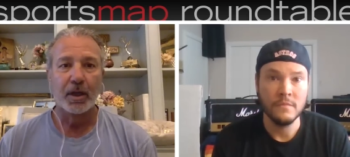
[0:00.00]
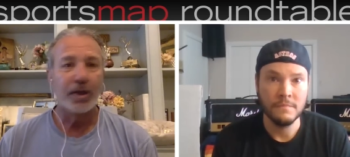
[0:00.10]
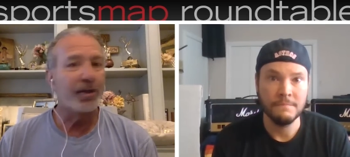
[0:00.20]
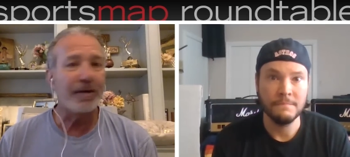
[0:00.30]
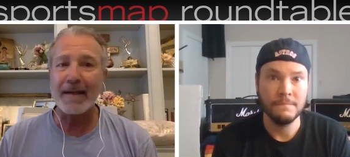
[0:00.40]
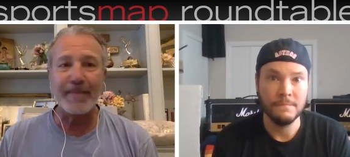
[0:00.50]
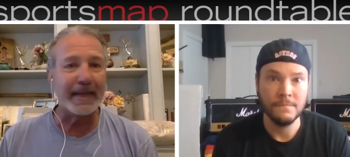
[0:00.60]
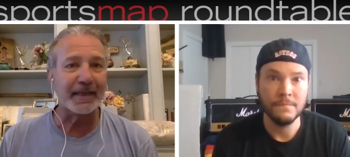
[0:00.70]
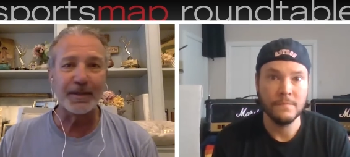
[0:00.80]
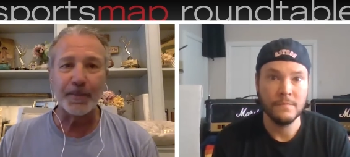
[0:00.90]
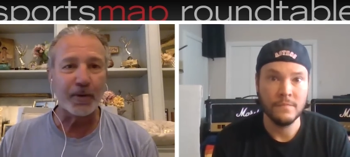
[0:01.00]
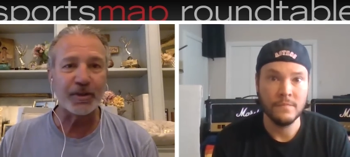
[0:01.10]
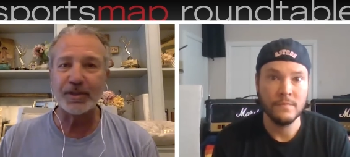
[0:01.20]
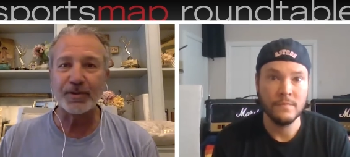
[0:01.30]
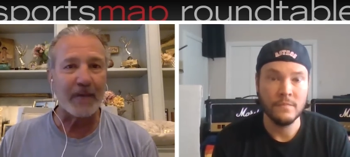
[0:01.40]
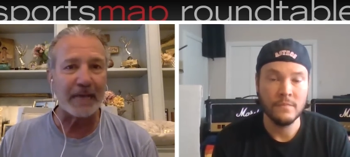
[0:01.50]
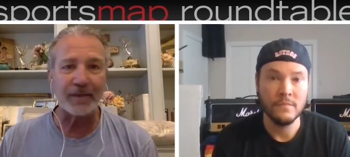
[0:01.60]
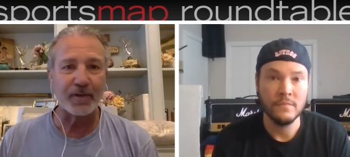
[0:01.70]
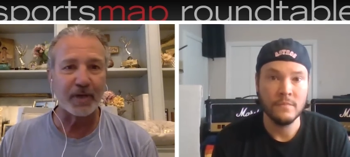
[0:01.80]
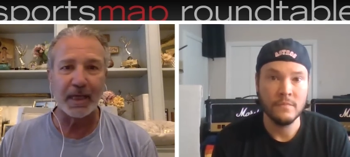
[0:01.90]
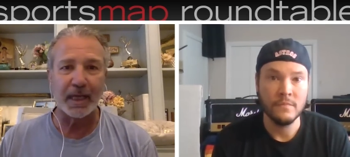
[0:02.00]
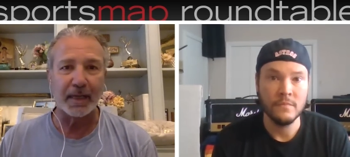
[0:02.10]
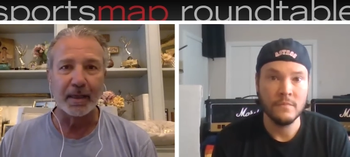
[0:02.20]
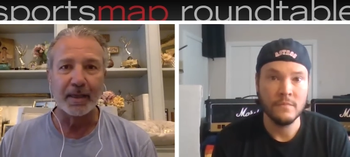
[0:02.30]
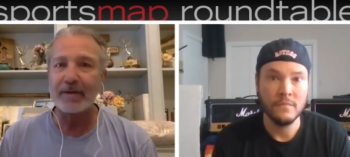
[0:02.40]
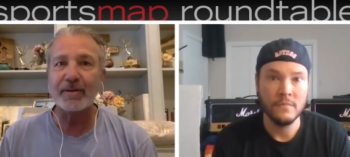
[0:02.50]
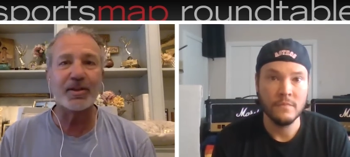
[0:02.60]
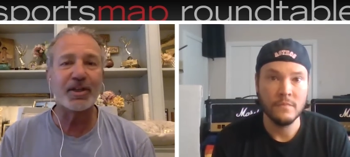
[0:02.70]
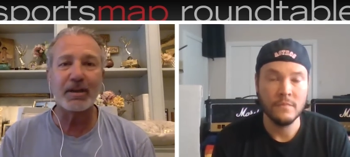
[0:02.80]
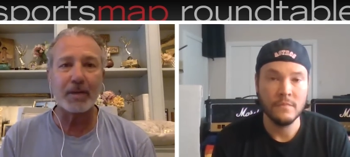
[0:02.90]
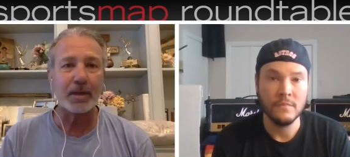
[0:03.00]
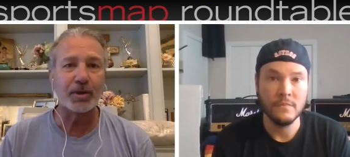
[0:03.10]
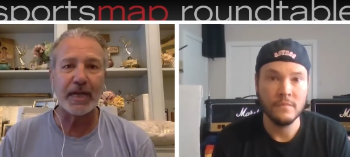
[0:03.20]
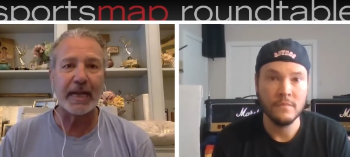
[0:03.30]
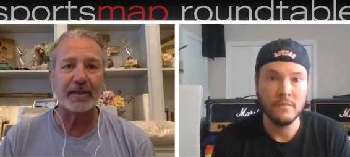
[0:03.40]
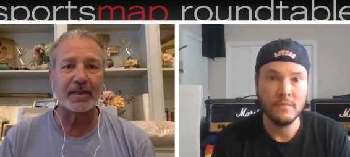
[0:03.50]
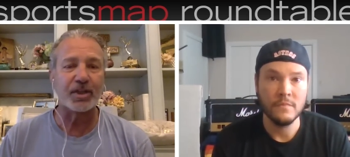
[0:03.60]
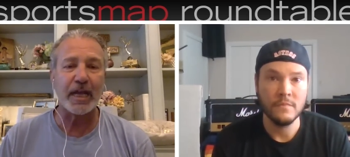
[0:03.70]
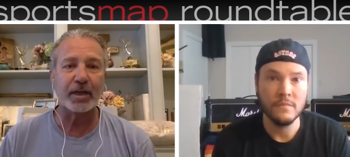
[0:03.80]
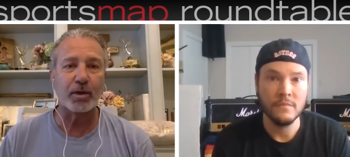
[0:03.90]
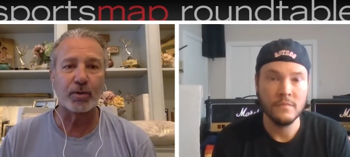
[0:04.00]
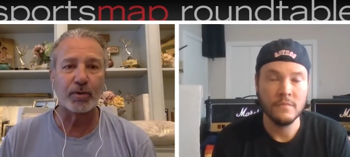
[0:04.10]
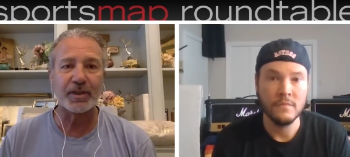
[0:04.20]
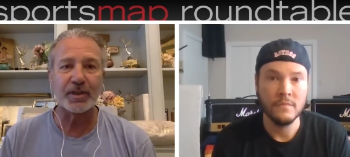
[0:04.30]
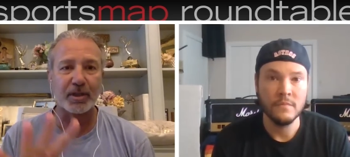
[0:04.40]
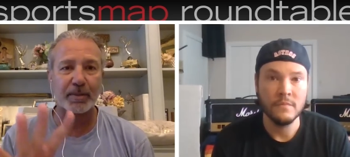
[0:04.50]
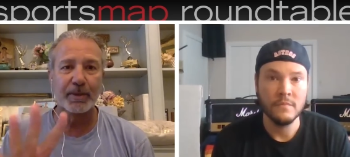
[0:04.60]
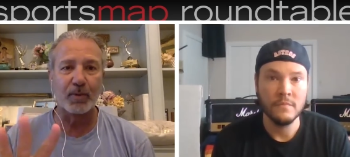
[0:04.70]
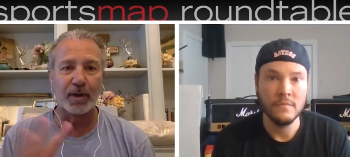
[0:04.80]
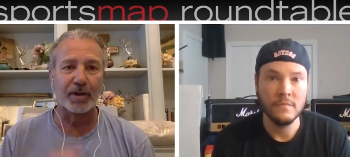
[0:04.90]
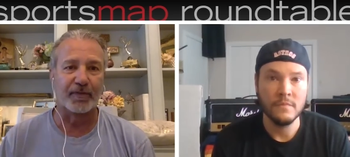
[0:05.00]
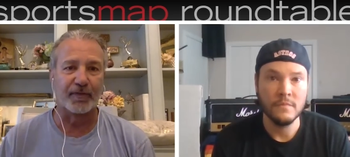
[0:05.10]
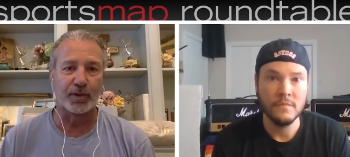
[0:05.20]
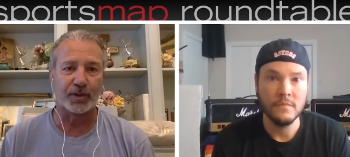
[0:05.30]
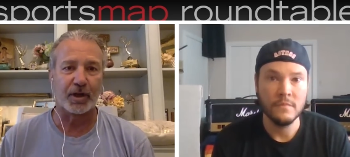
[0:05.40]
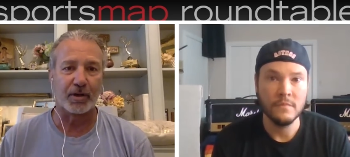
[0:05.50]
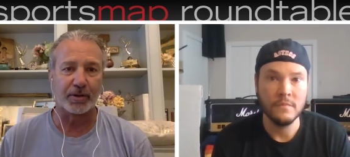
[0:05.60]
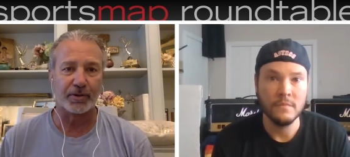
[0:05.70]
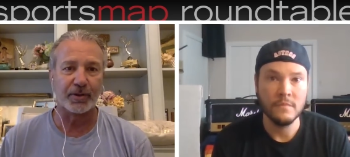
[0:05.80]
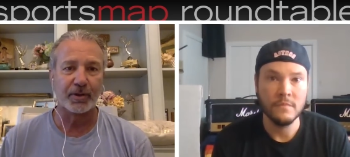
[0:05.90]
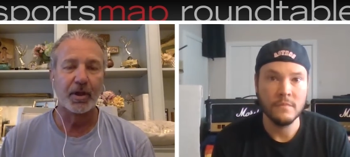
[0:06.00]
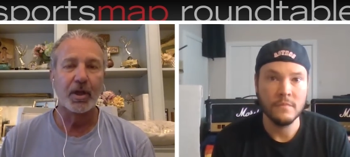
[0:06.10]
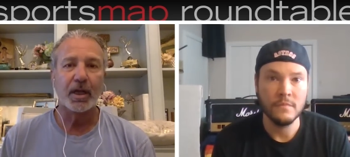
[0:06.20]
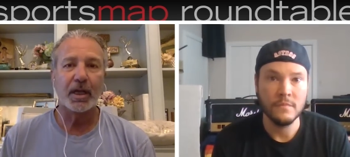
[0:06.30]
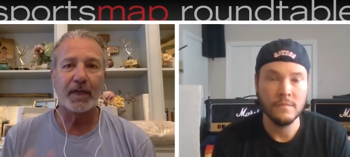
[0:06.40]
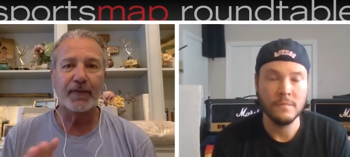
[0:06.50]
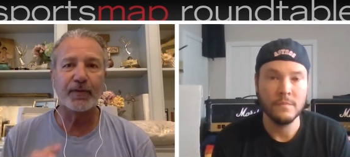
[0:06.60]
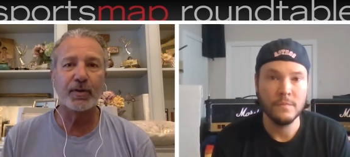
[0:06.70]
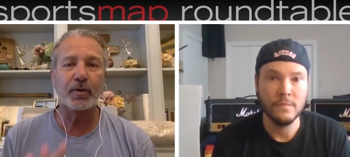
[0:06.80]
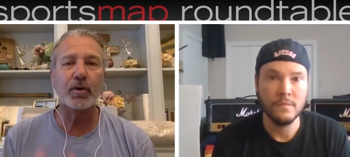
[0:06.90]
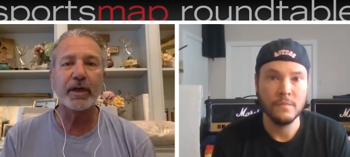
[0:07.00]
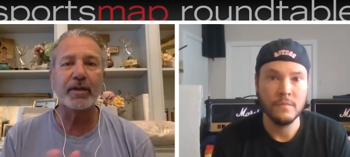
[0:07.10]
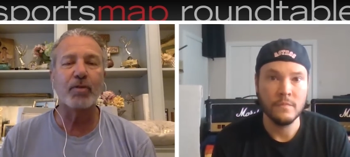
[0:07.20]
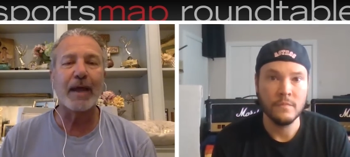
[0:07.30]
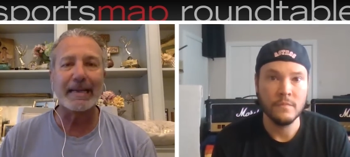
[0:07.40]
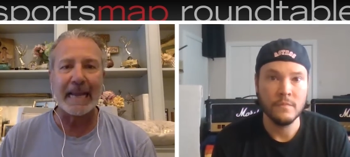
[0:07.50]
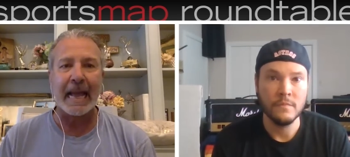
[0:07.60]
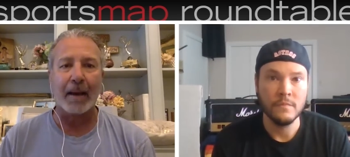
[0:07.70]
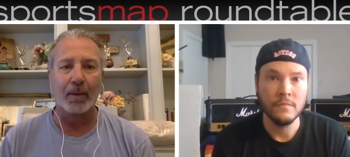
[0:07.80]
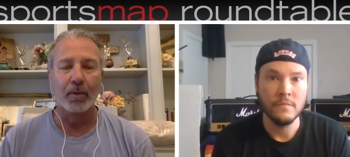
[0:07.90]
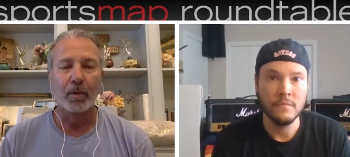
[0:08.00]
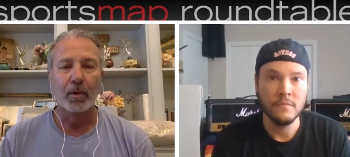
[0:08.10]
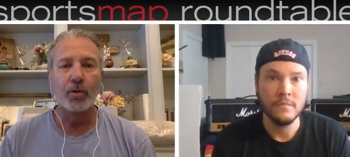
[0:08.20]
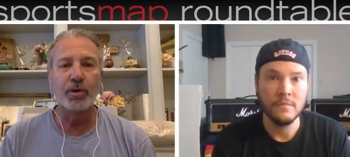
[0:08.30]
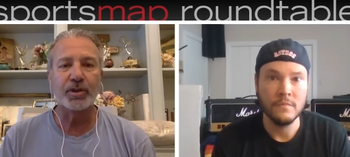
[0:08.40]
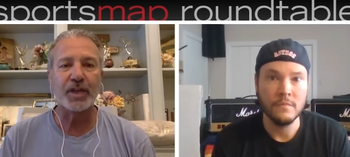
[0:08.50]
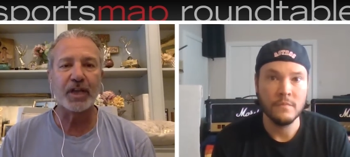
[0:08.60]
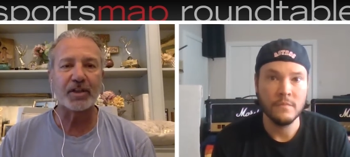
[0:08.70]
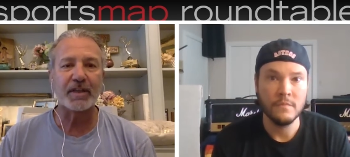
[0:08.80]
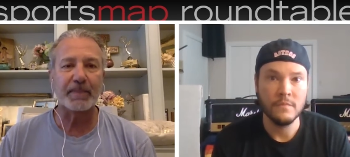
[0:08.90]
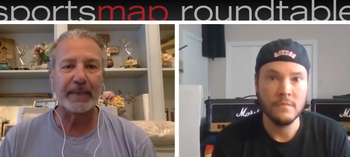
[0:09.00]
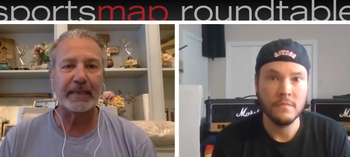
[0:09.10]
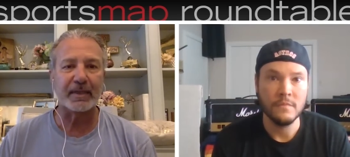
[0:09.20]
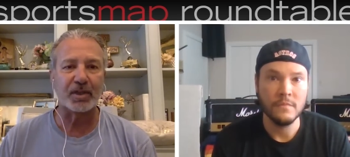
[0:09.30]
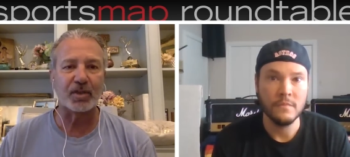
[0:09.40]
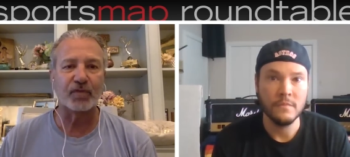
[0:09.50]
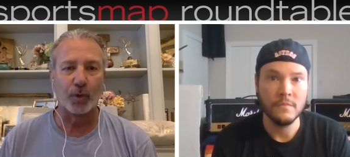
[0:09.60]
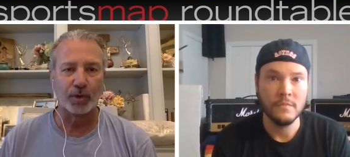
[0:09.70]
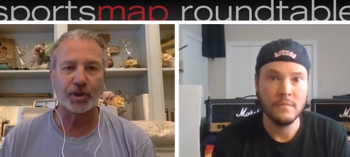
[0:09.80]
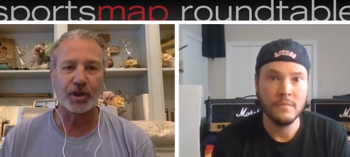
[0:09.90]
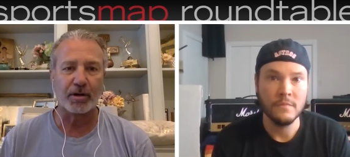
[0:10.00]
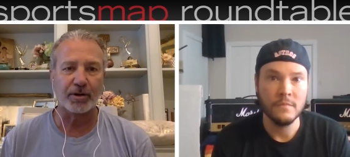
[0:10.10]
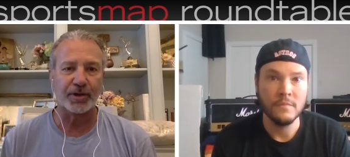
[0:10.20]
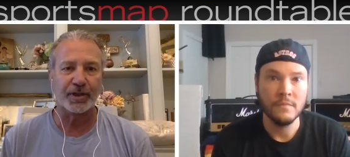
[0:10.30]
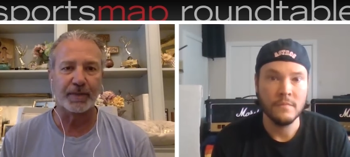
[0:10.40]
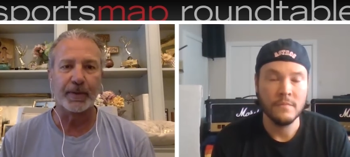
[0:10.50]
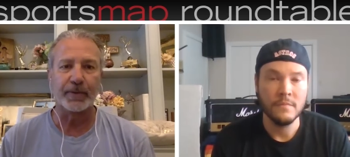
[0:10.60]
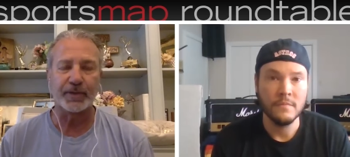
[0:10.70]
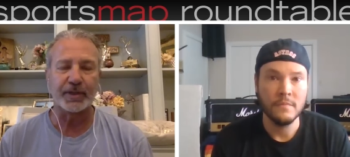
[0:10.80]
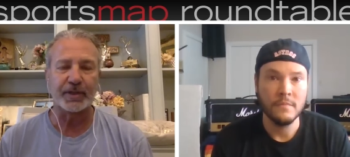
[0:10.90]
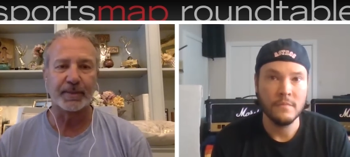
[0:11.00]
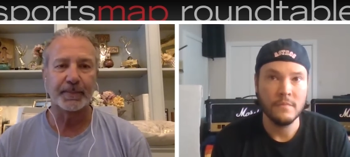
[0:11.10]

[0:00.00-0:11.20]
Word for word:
Speaker 1: You're not making the postseason roster again. There's zero chance that Jake Odorizzi is going to be one of the four starters. If you right now, who does Dusty pick as his four starters in the postseason?